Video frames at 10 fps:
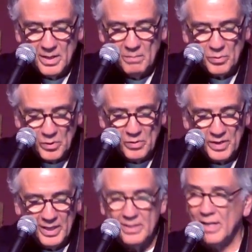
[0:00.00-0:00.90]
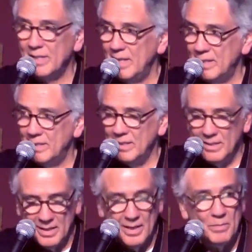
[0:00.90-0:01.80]
proving his identity
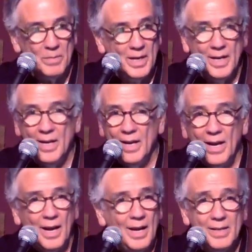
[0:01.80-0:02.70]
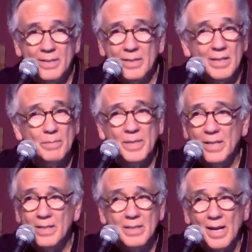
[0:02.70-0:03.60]
to them. And it's going to be
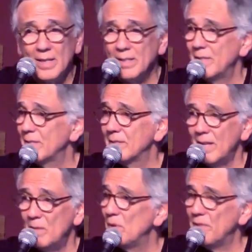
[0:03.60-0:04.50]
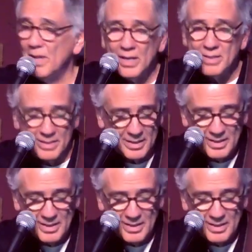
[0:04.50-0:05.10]
exactly the same with us.